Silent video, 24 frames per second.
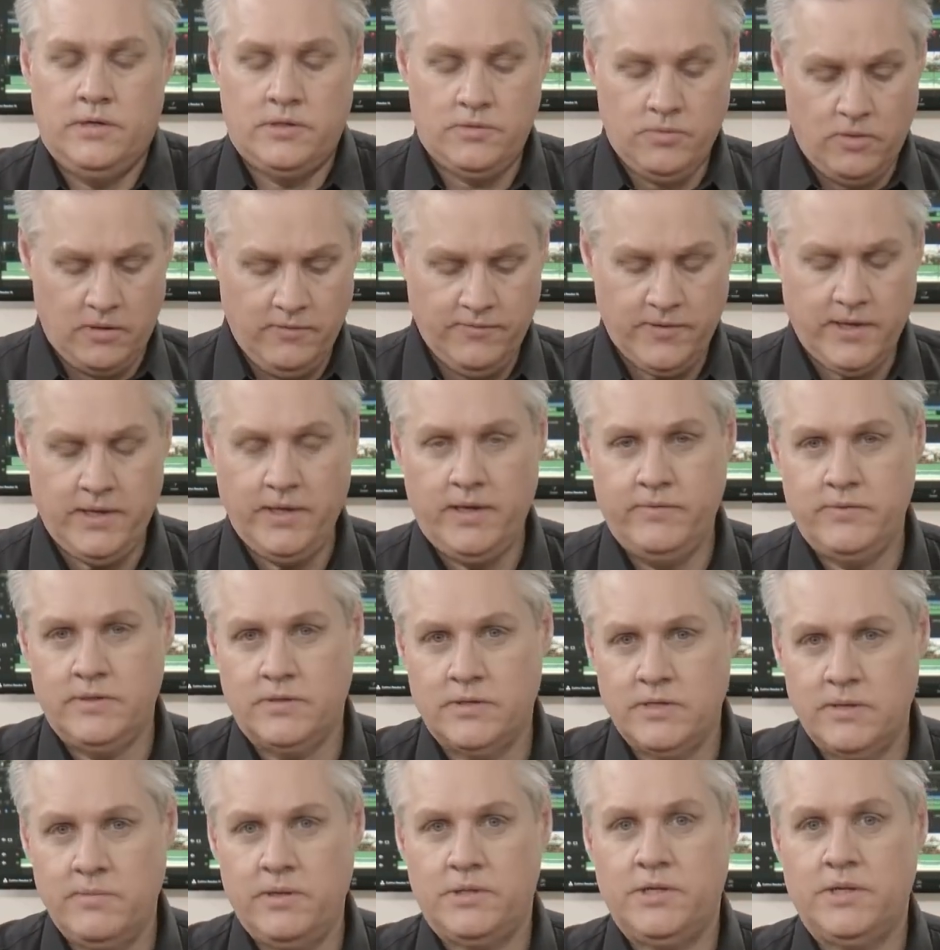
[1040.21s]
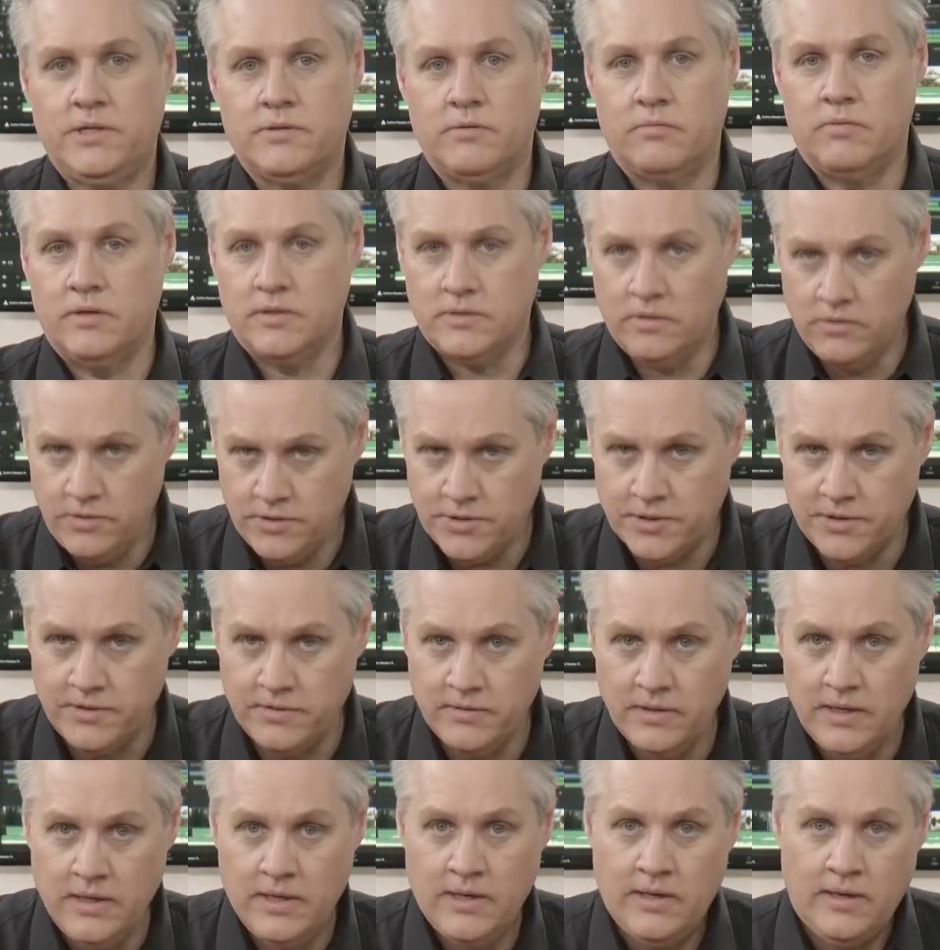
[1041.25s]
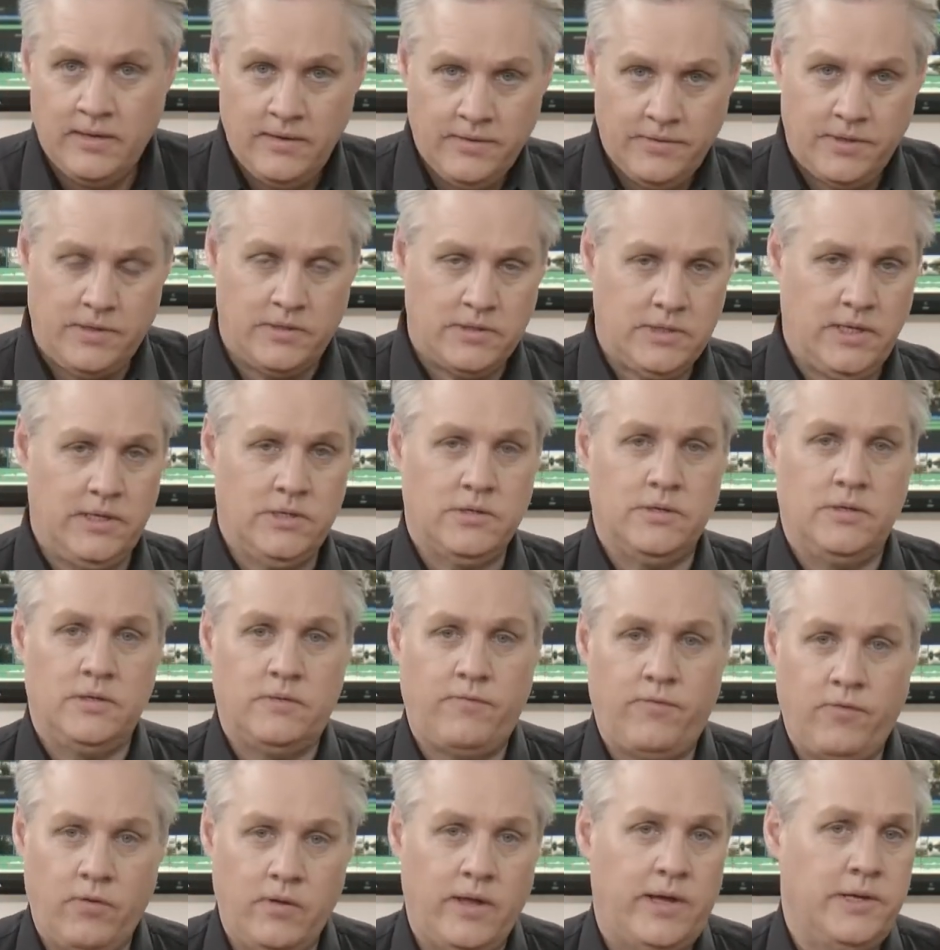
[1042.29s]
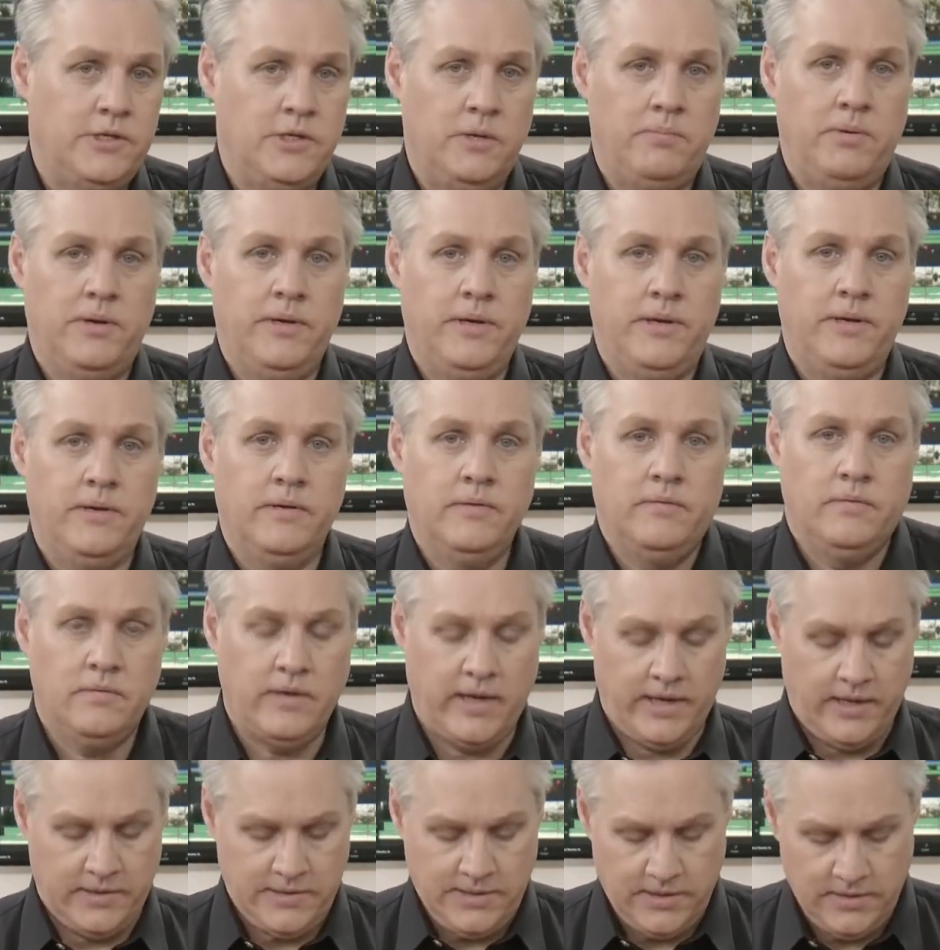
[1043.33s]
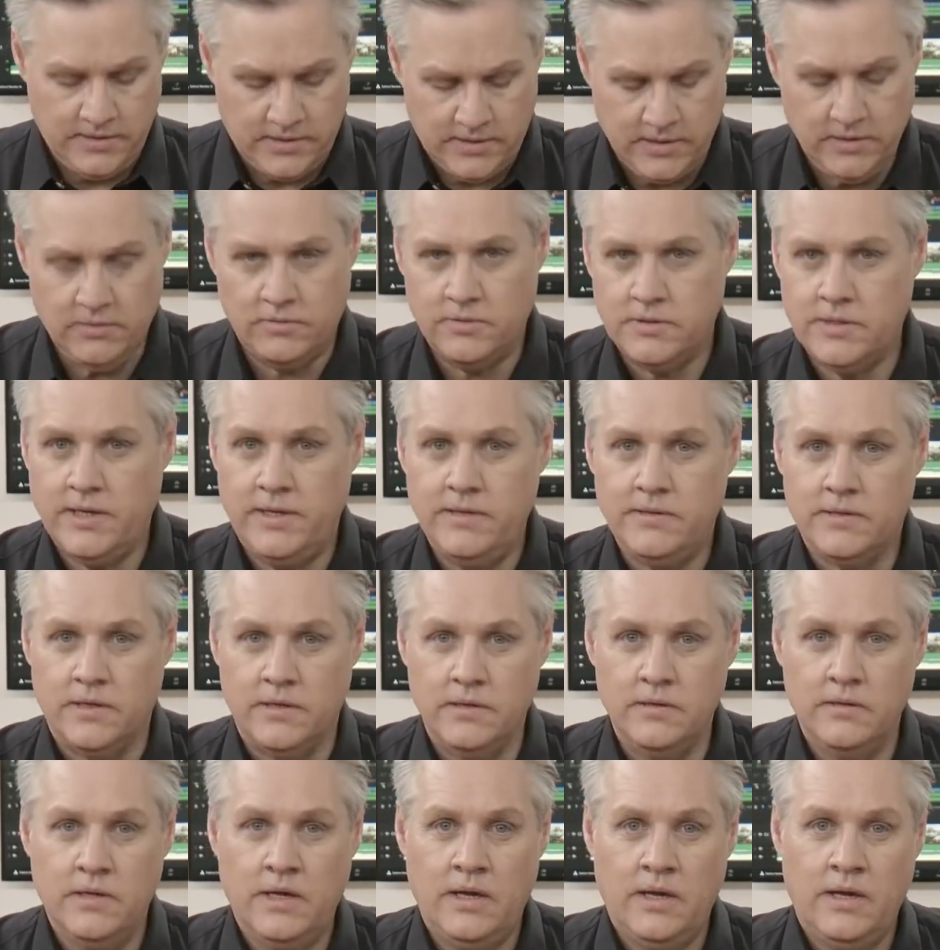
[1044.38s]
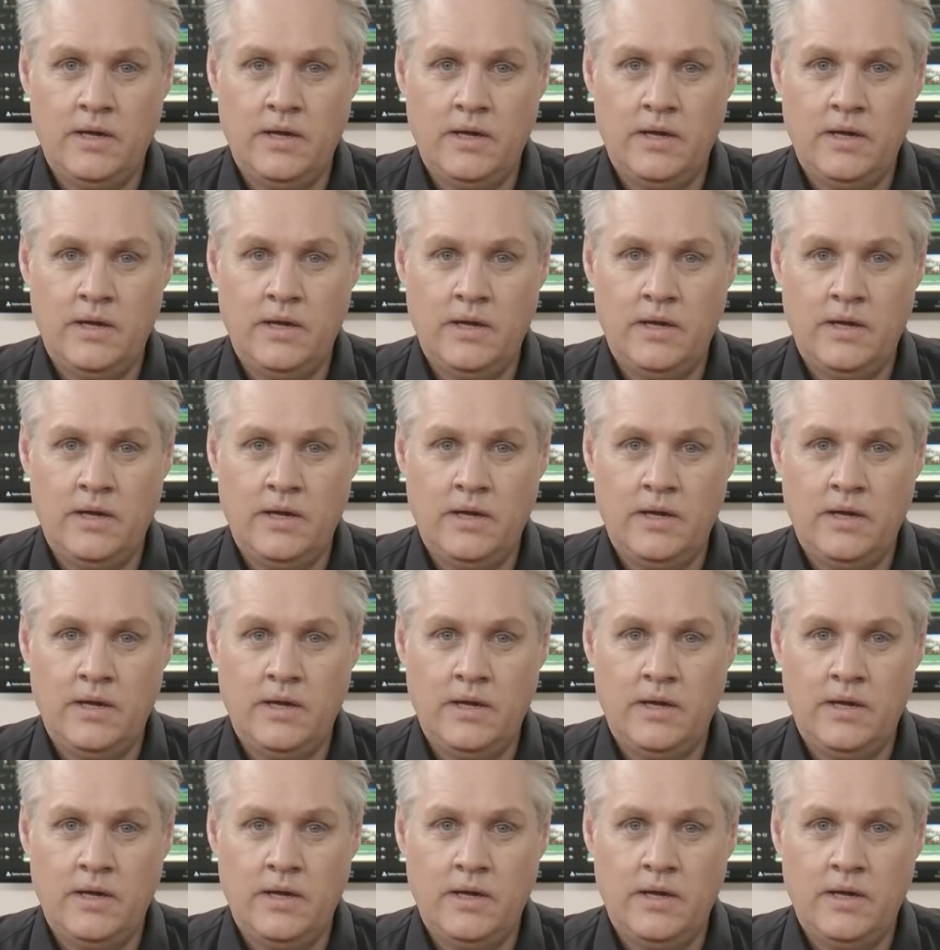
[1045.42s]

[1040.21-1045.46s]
the 12K gives us so much extra resolution that essentially it's full RGB, and it's in a single sensor.